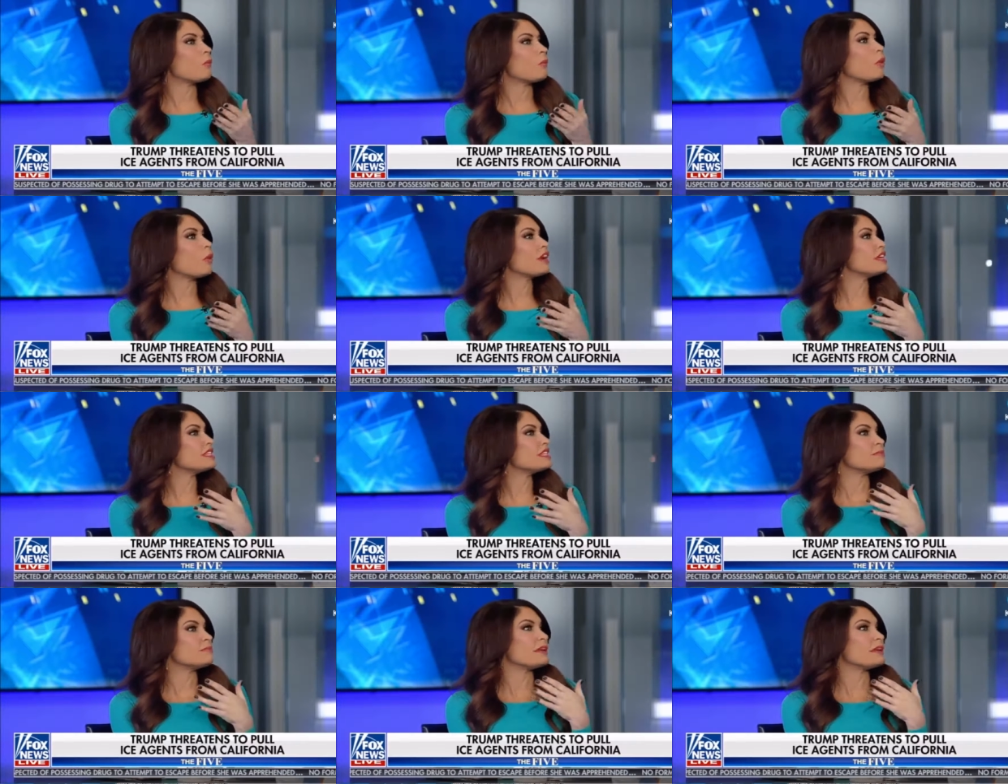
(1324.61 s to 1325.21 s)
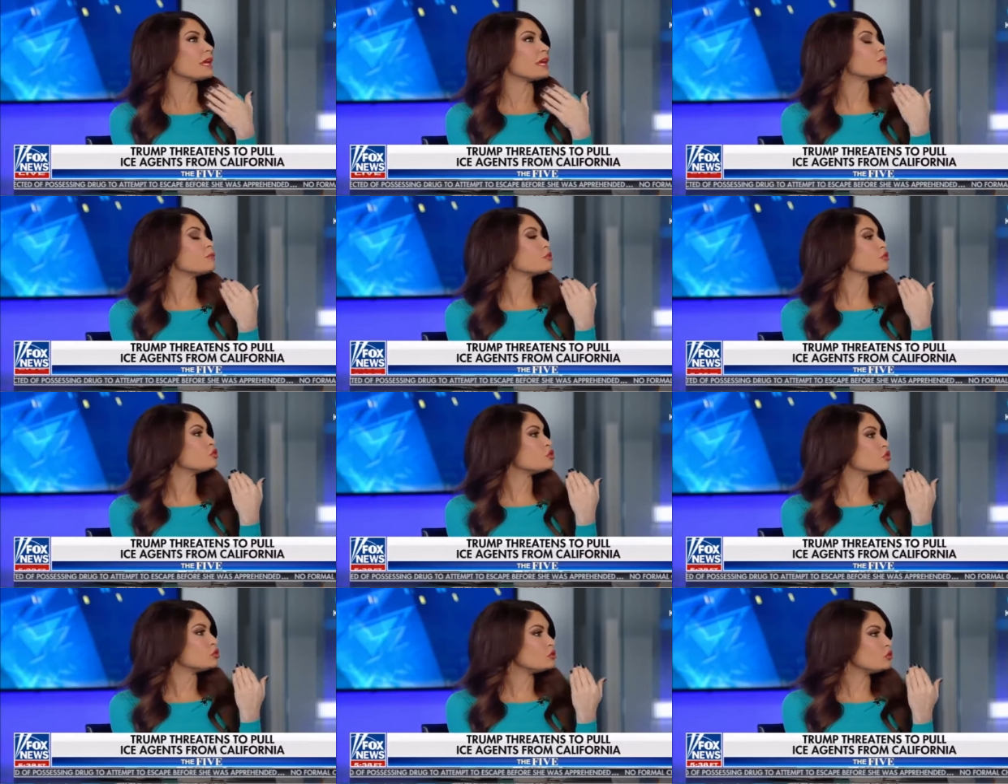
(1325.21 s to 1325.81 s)
what he's been
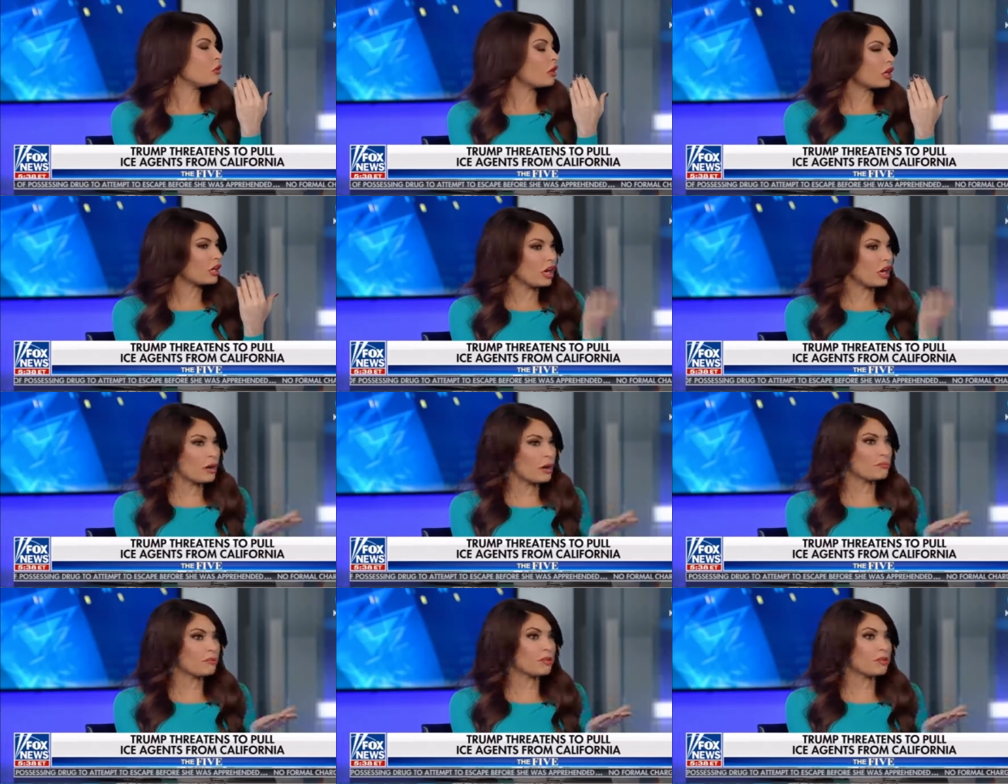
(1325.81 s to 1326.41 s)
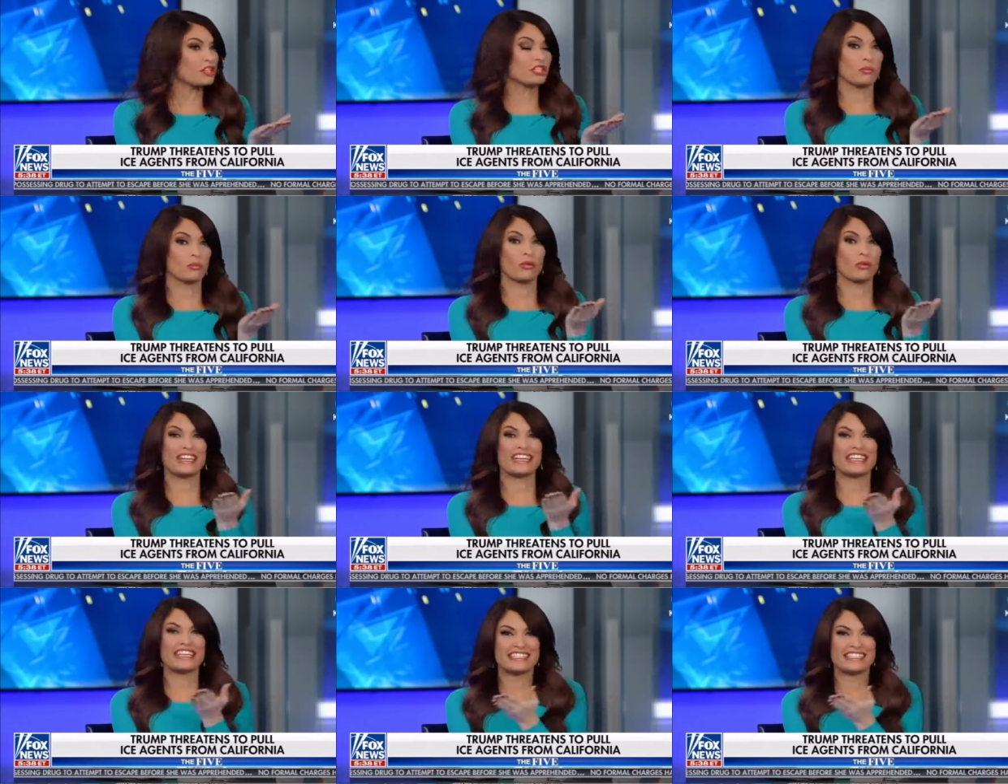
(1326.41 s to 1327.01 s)
able to accomplish
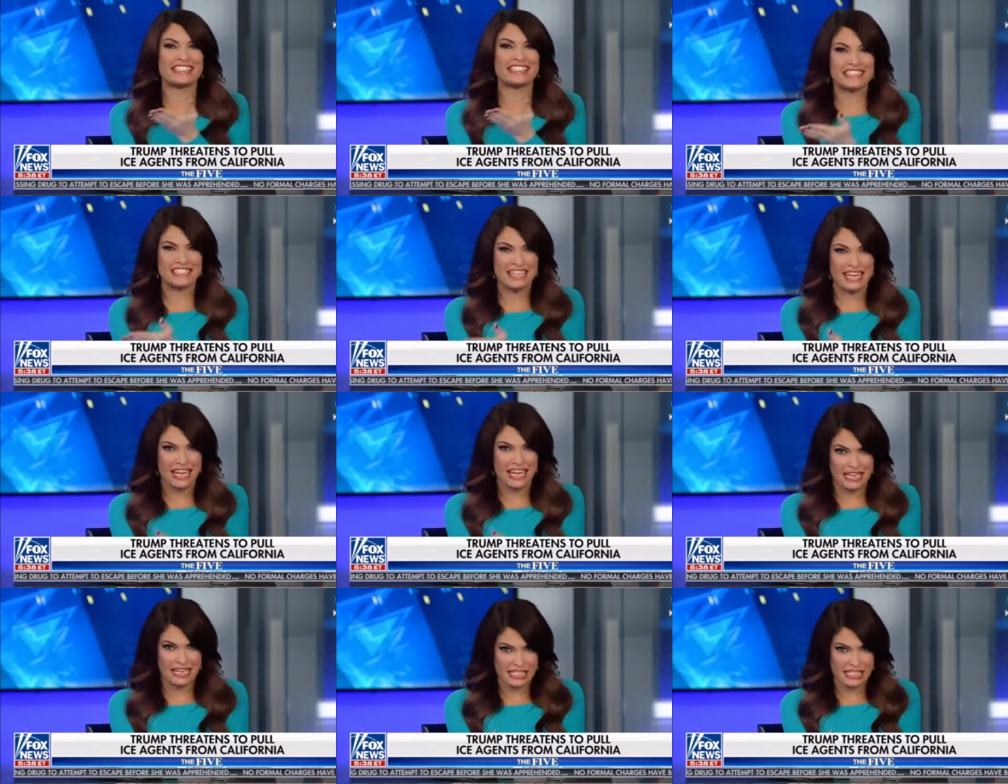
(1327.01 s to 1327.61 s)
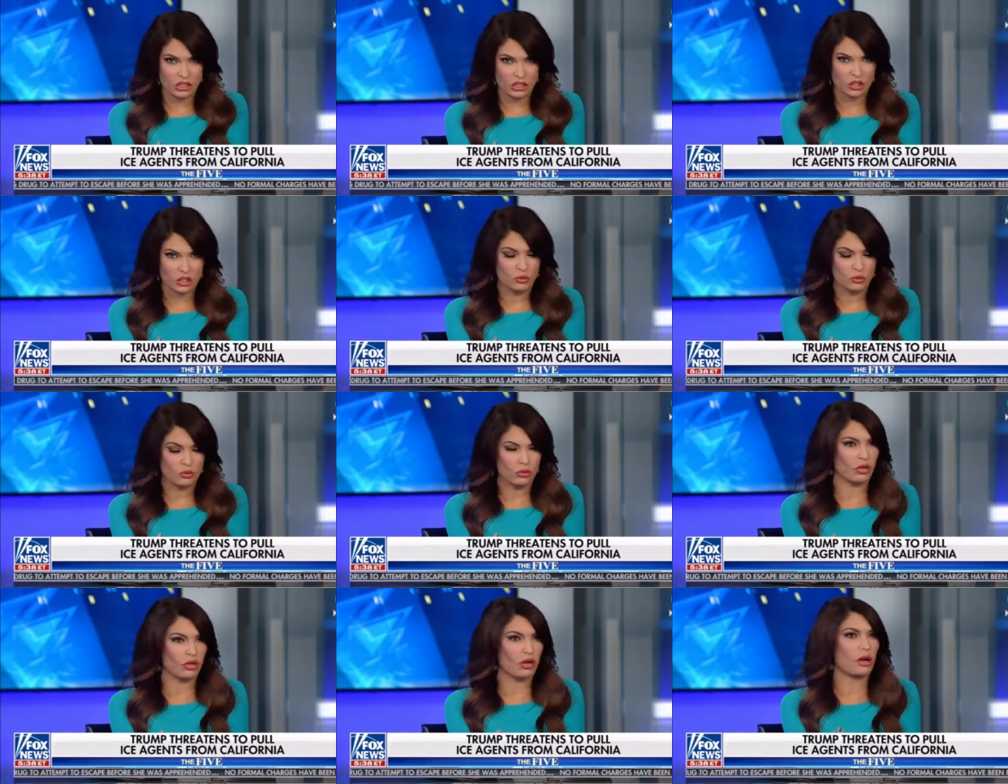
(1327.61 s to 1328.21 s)
and what he is intending
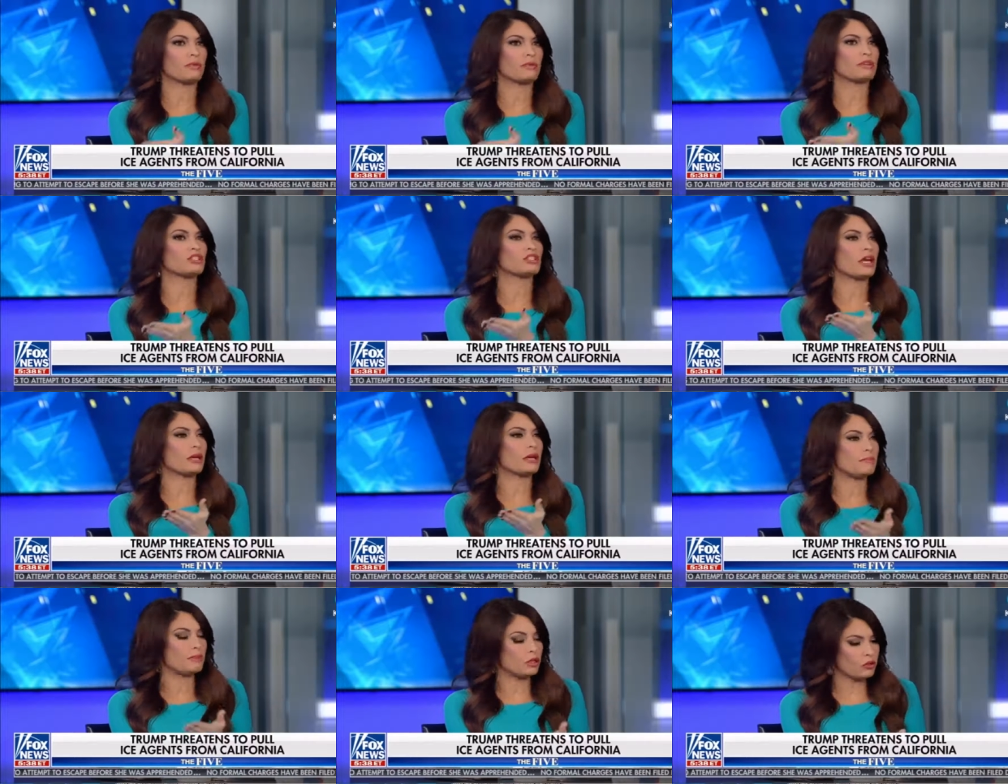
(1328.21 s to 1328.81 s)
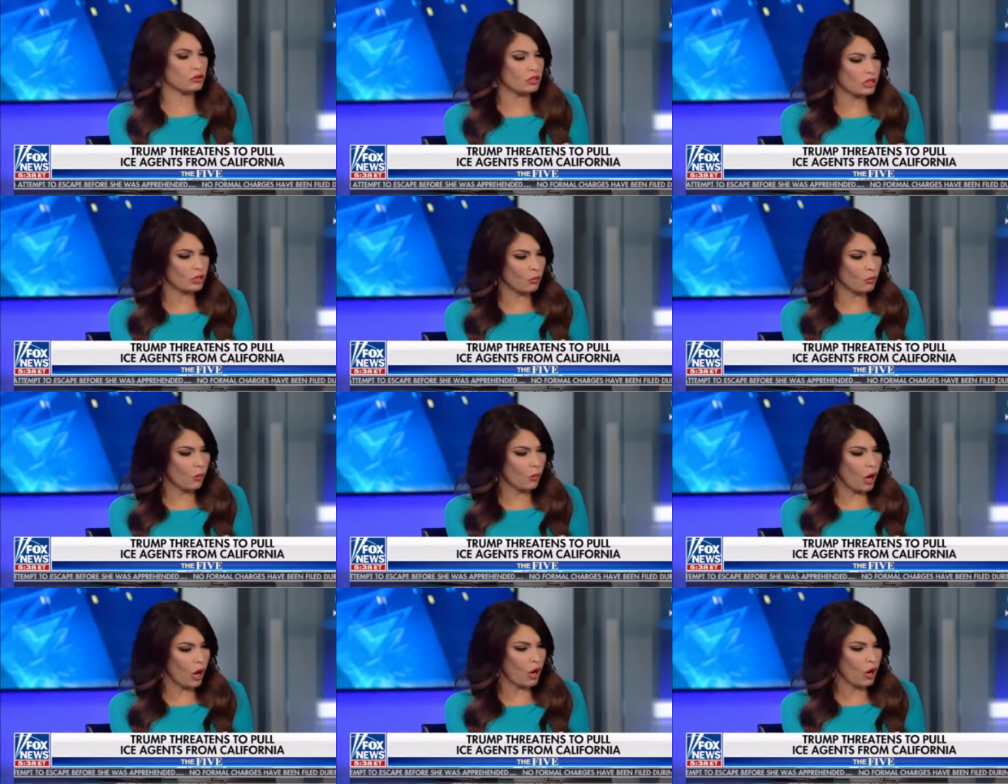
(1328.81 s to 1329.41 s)
to accomplish, like building
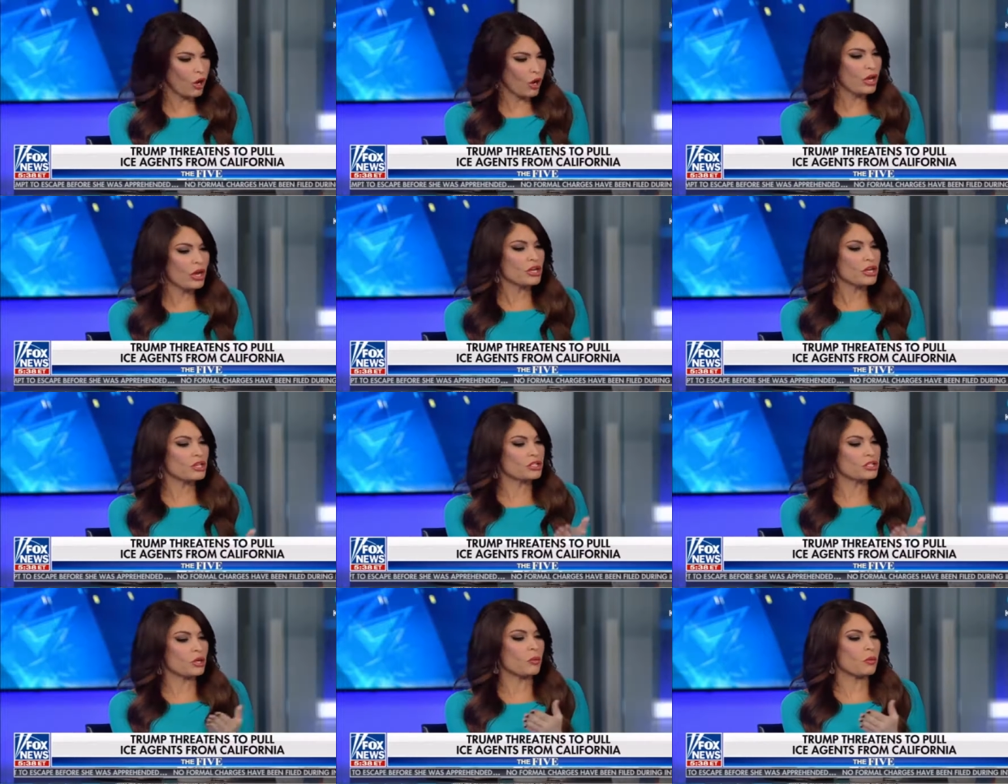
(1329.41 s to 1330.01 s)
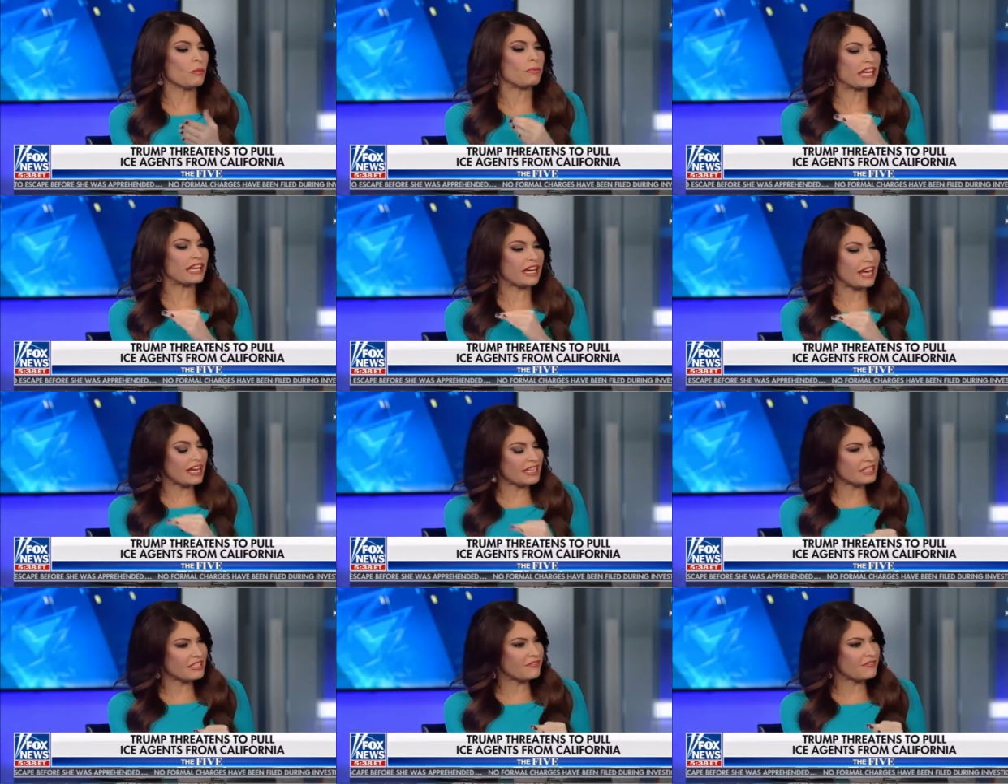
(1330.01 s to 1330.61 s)
the wall. So
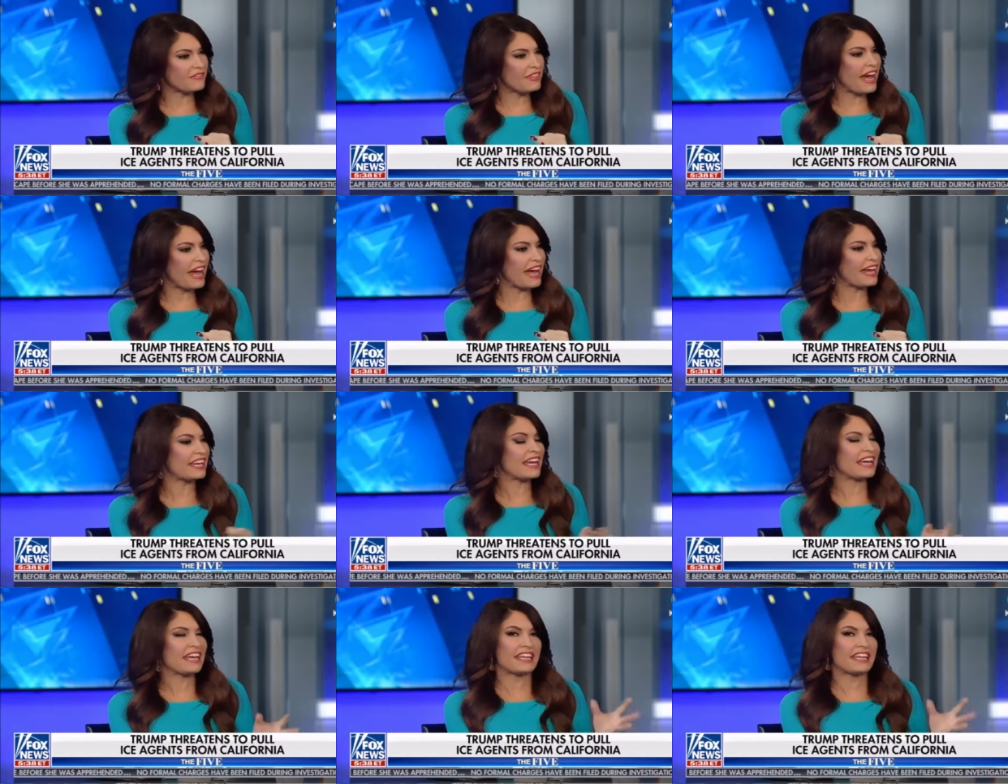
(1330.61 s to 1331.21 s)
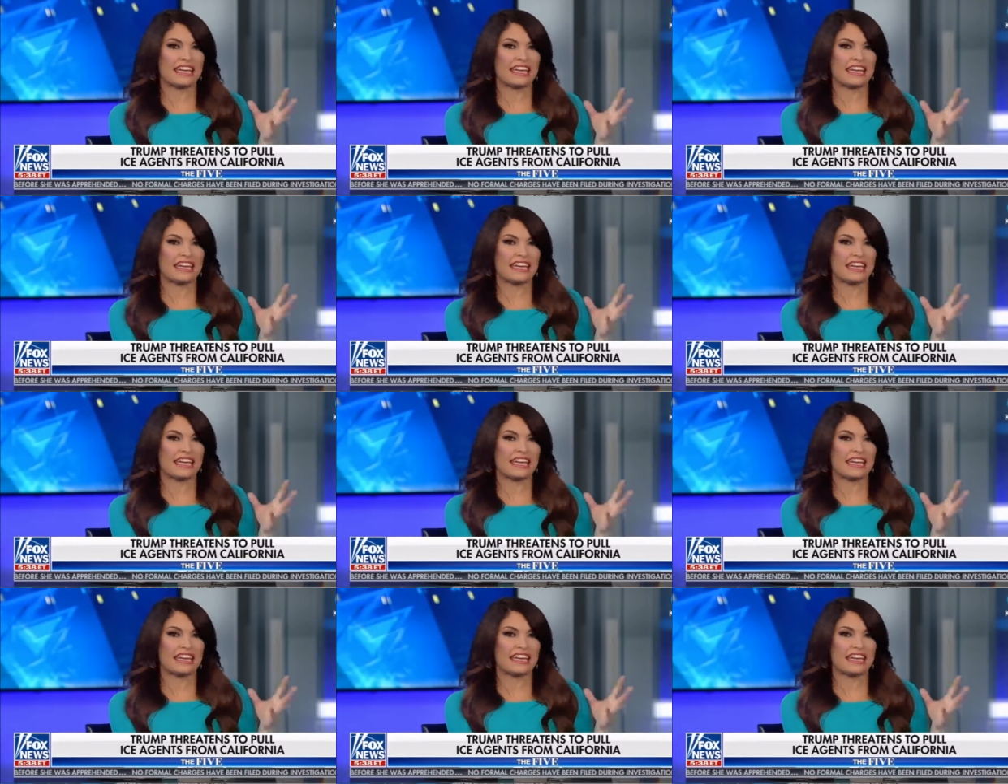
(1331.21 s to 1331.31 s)
because of that,